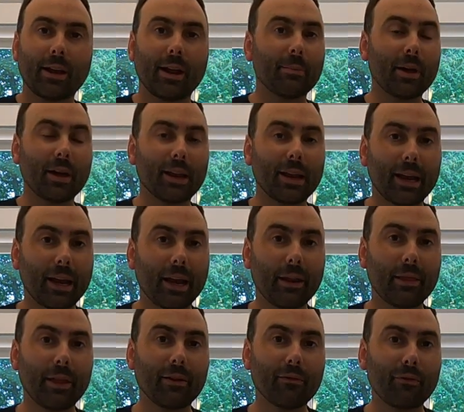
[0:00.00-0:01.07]
I'm not getting
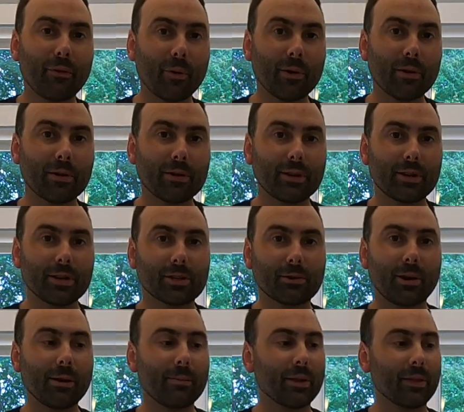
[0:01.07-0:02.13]
anything for
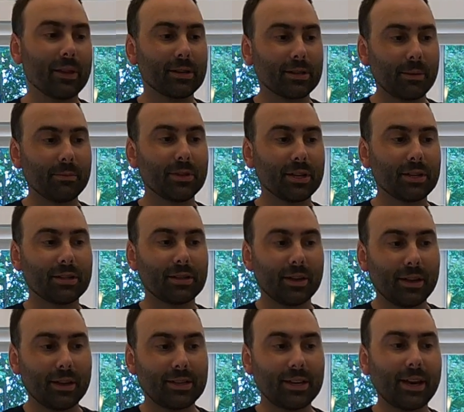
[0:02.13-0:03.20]
describing this. I'm
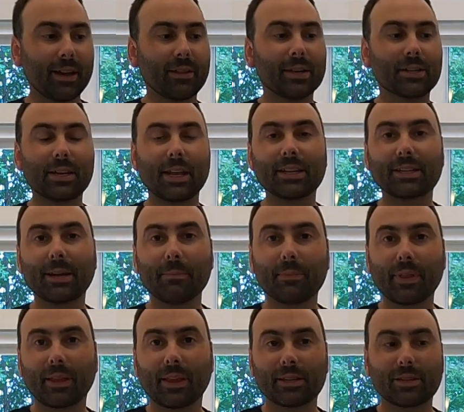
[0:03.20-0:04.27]
just saying it's
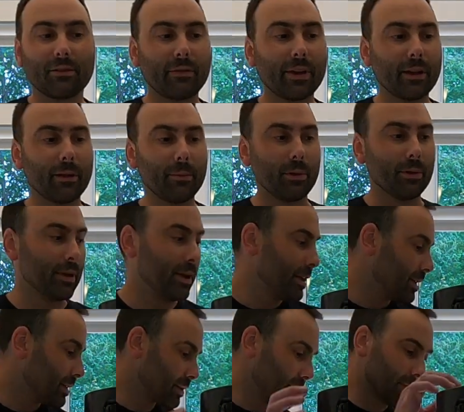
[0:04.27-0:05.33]
something that's available.
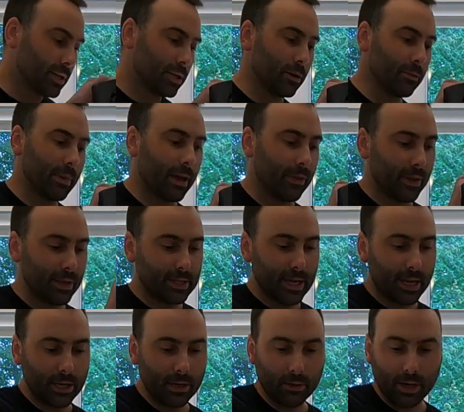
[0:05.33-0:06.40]
So the two methods
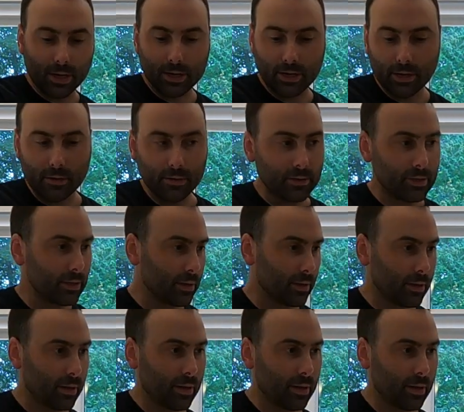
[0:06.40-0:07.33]
that you can use